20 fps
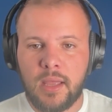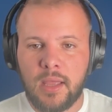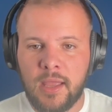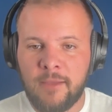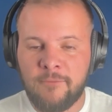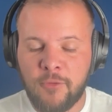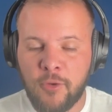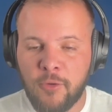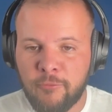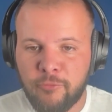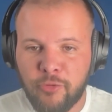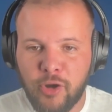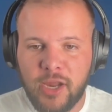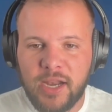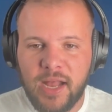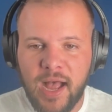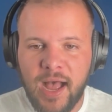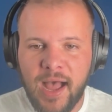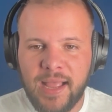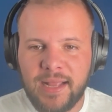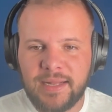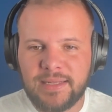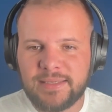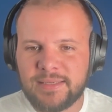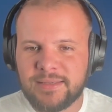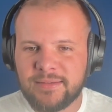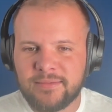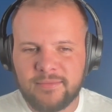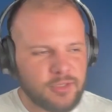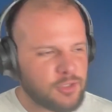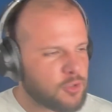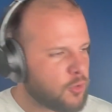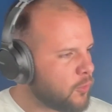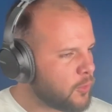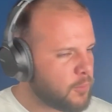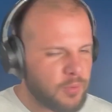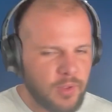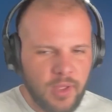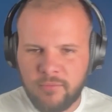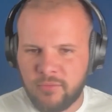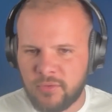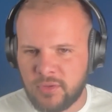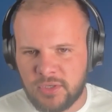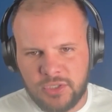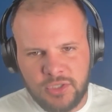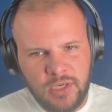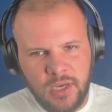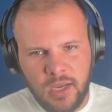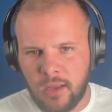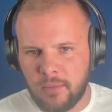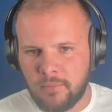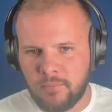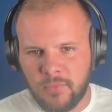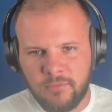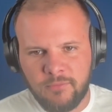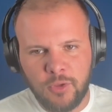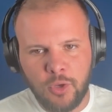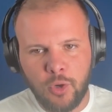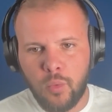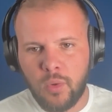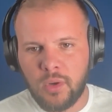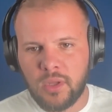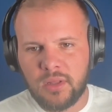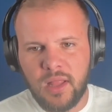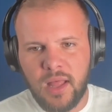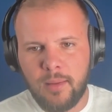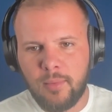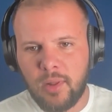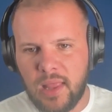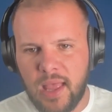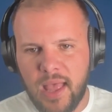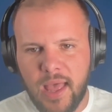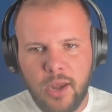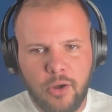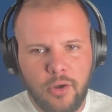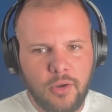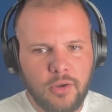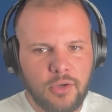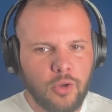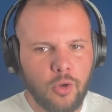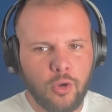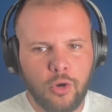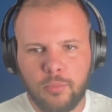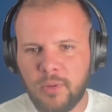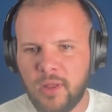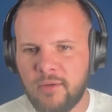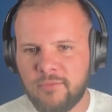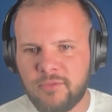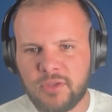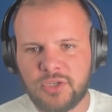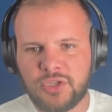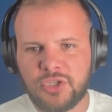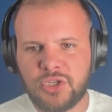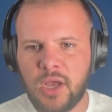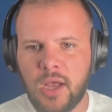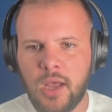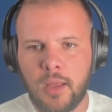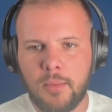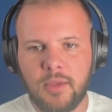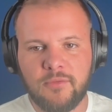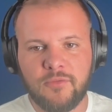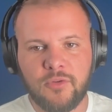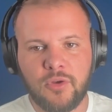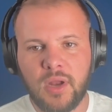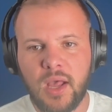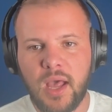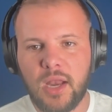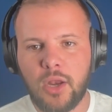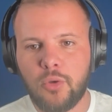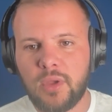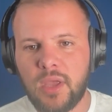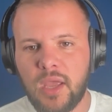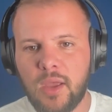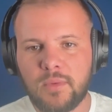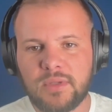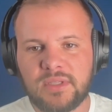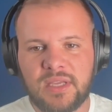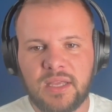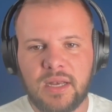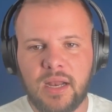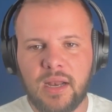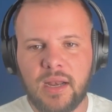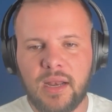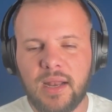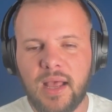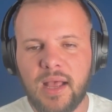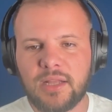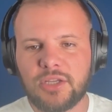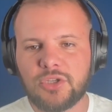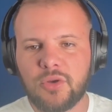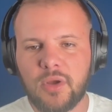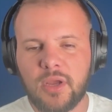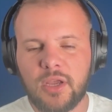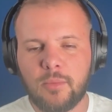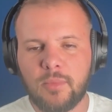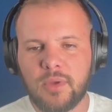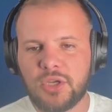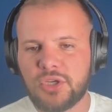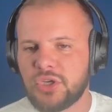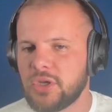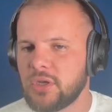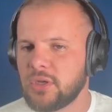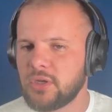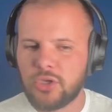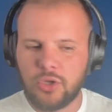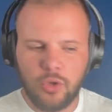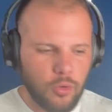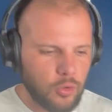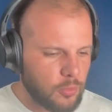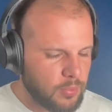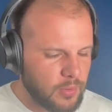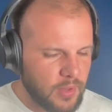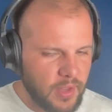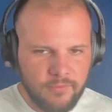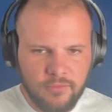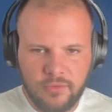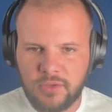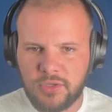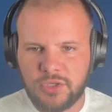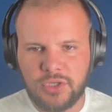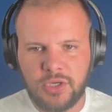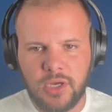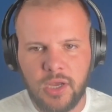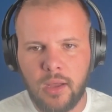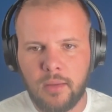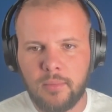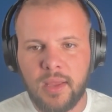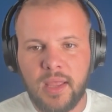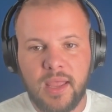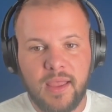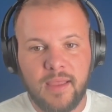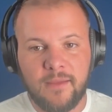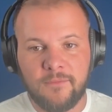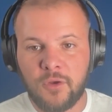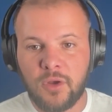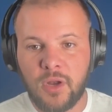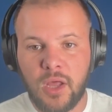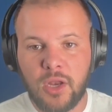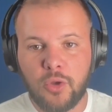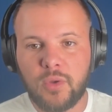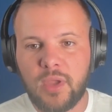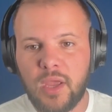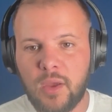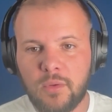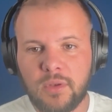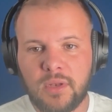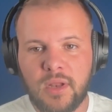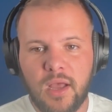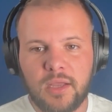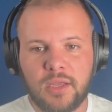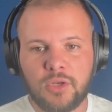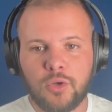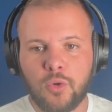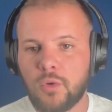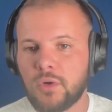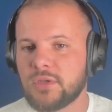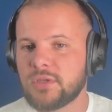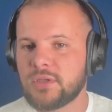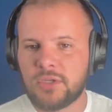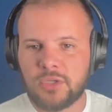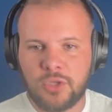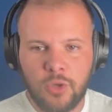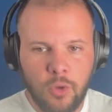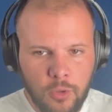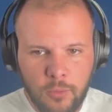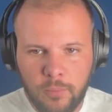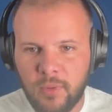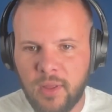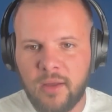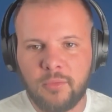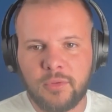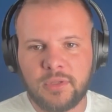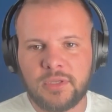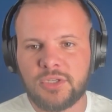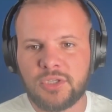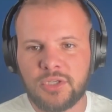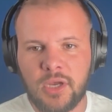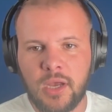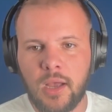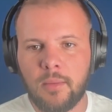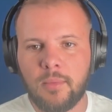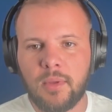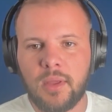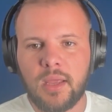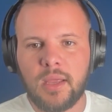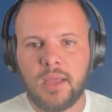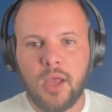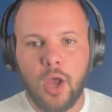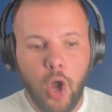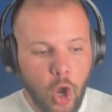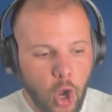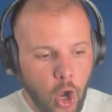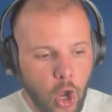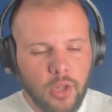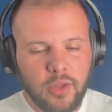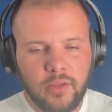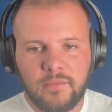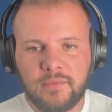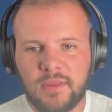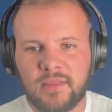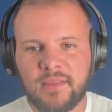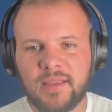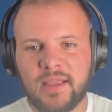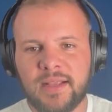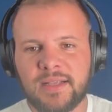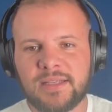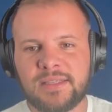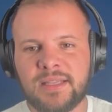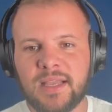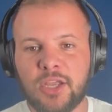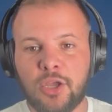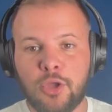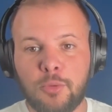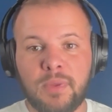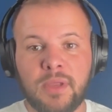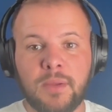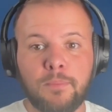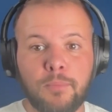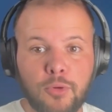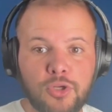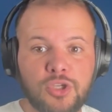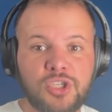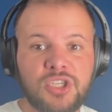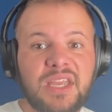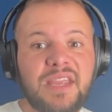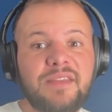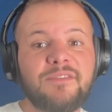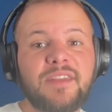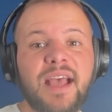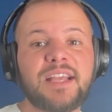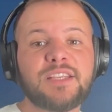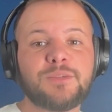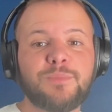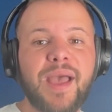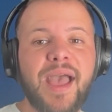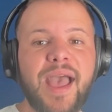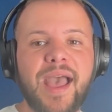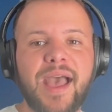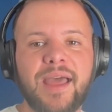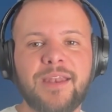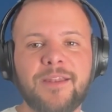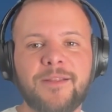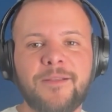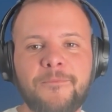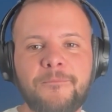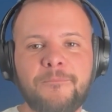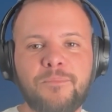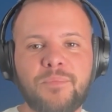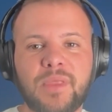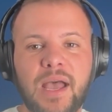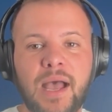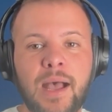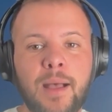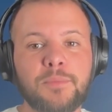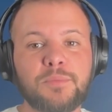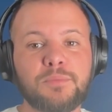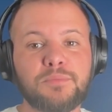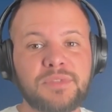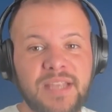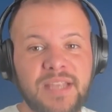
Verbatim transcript: if you're afraid of heights, don't apply for this job. If you don't want to climb a ladder, don't apply for this job. If you're not okay with 1099 straight commission, don't apply for this job you're not okay with knocking doors, don't apply with this job. All of the things that could be perceived as bad, I'm